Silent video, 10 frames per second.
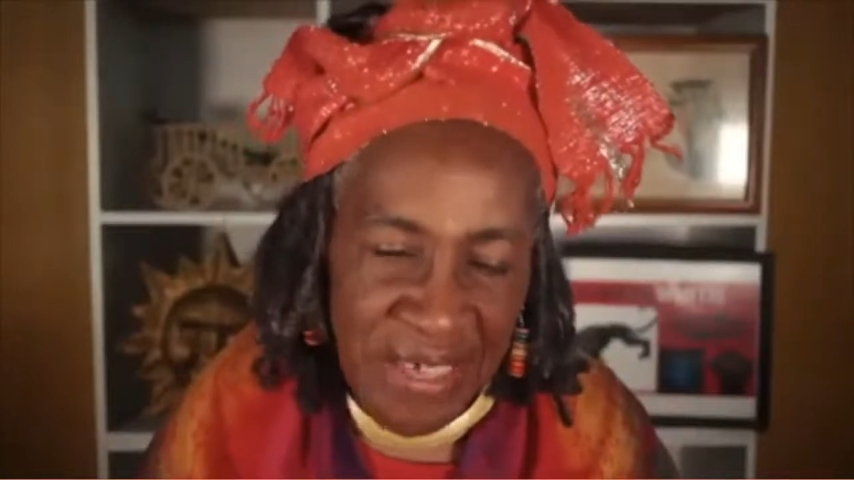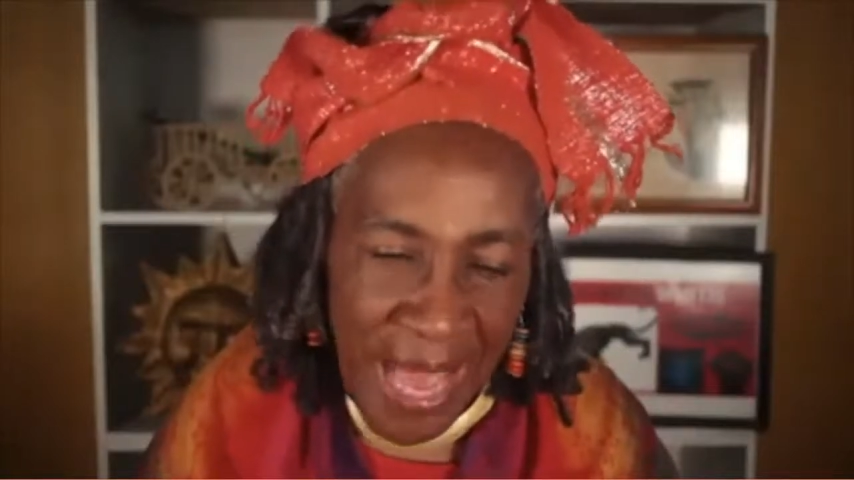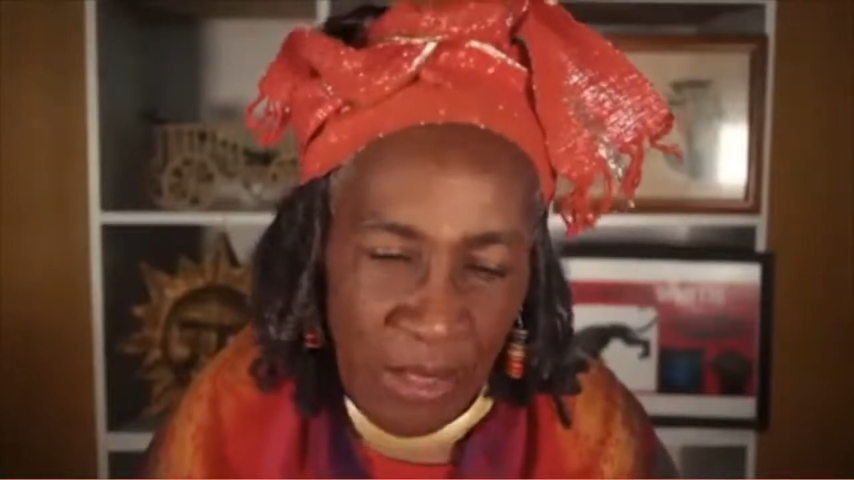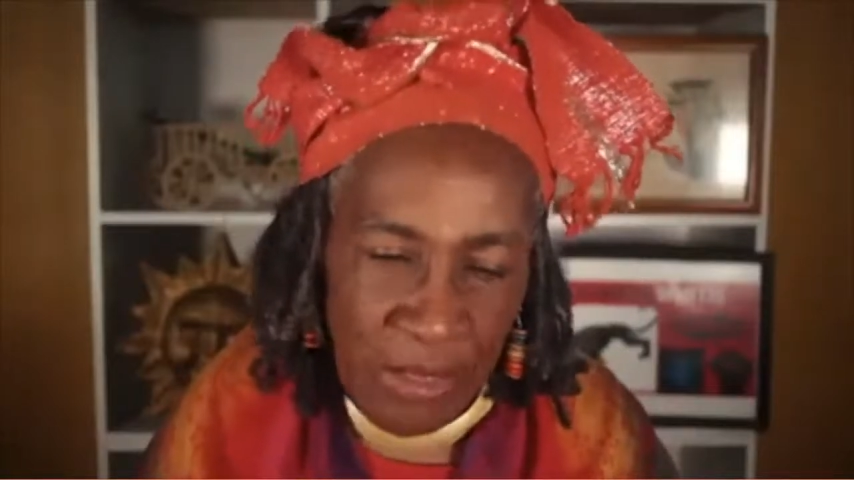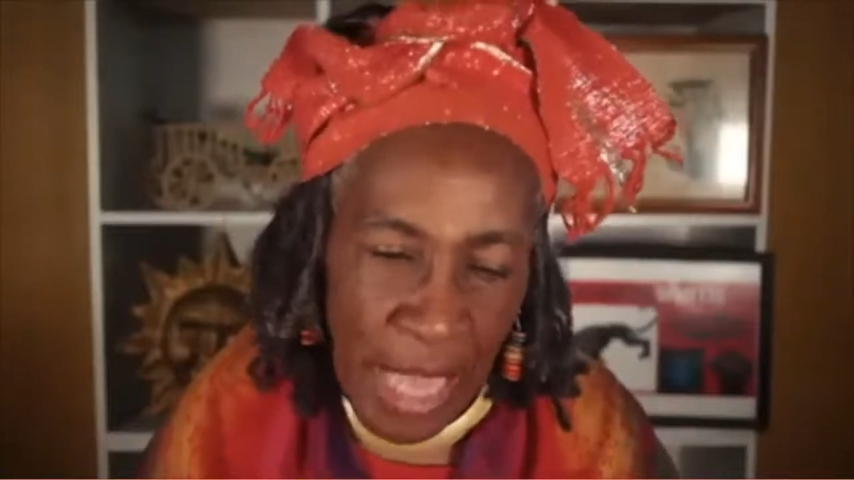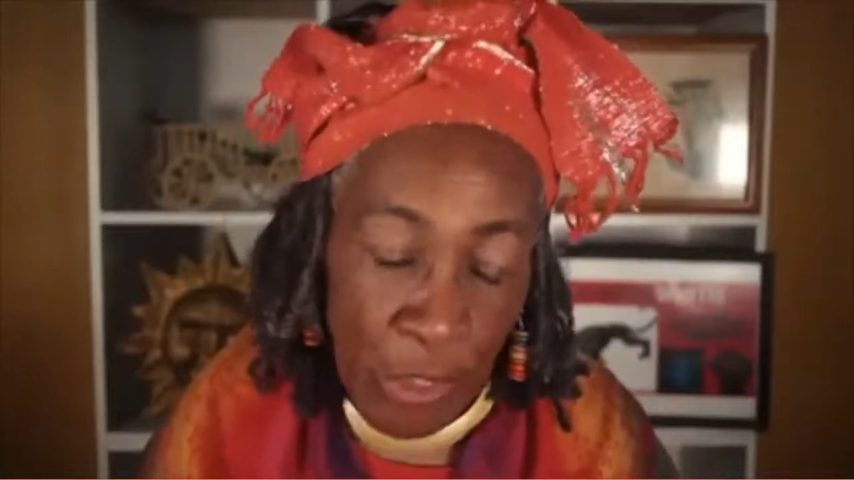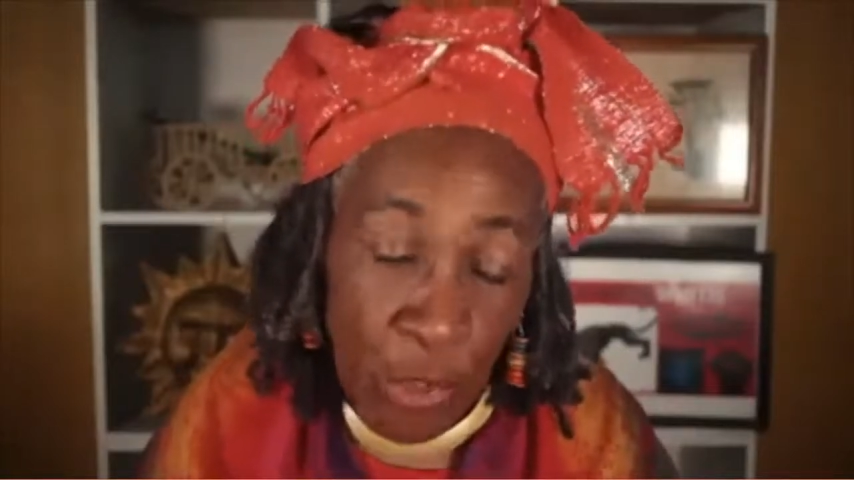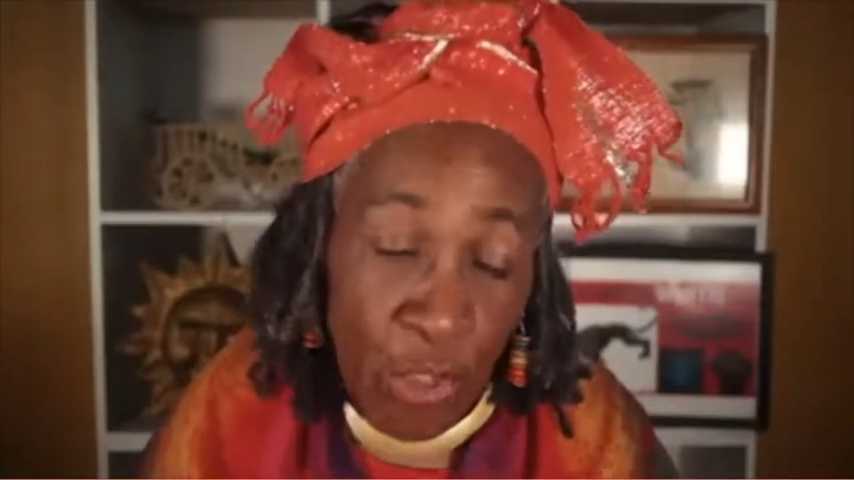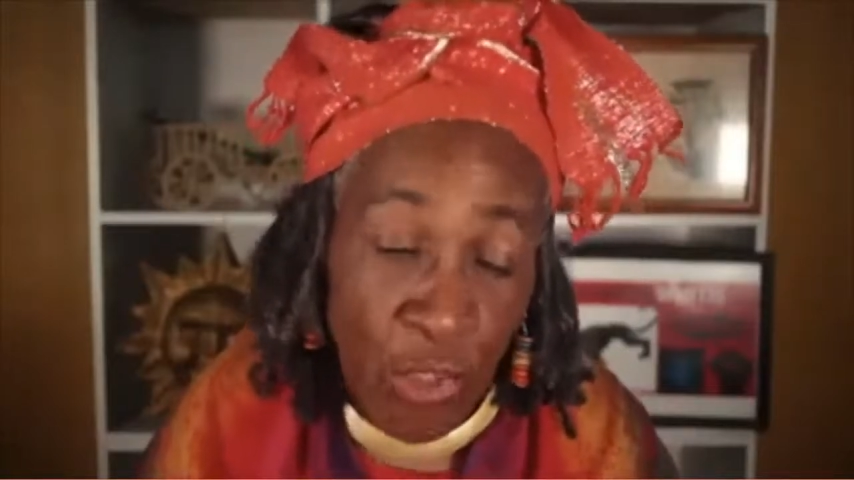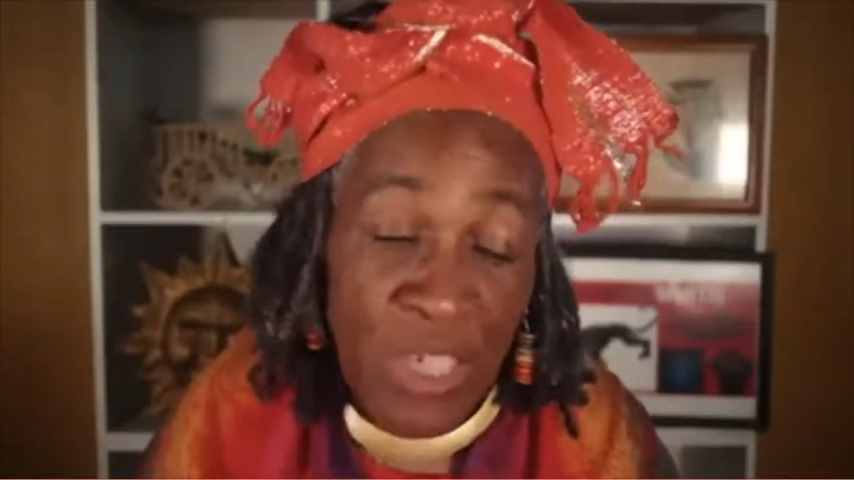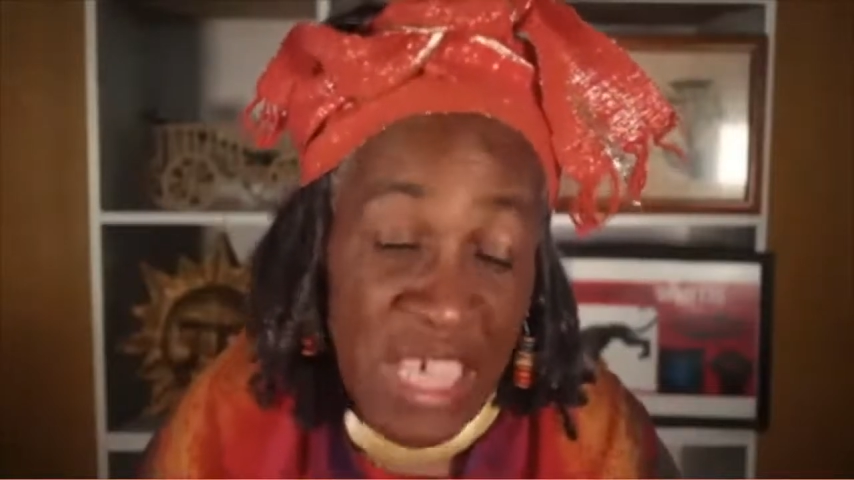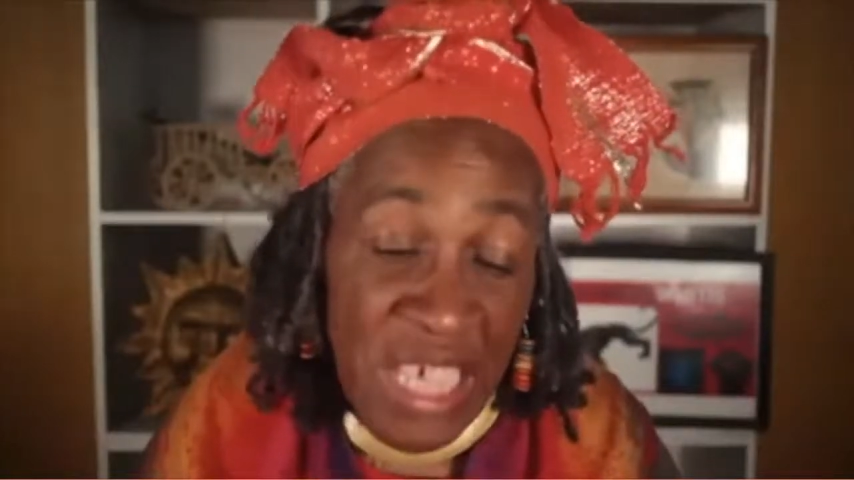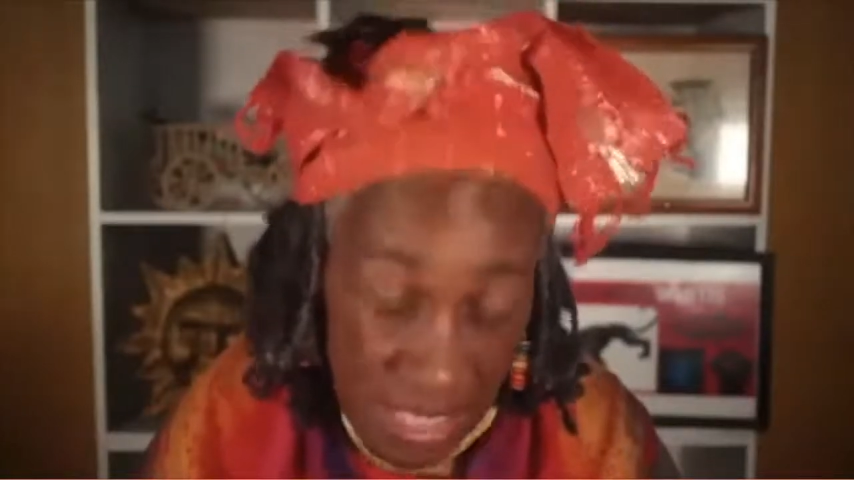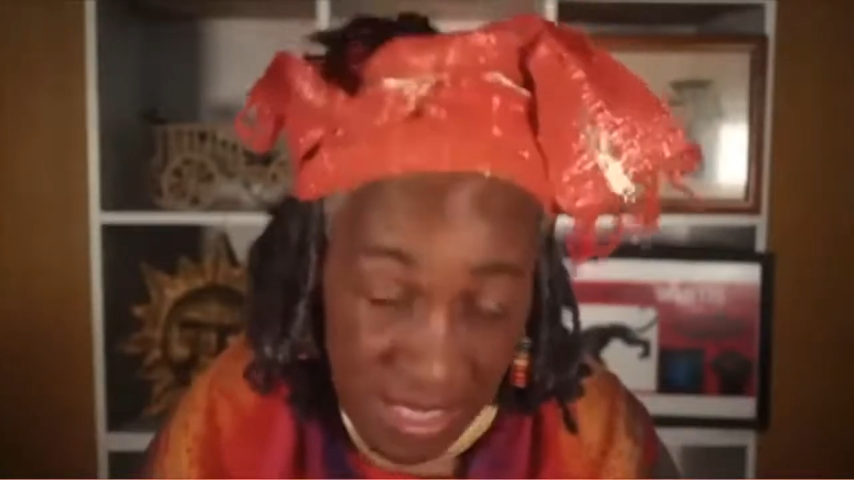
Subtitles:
out and look unique.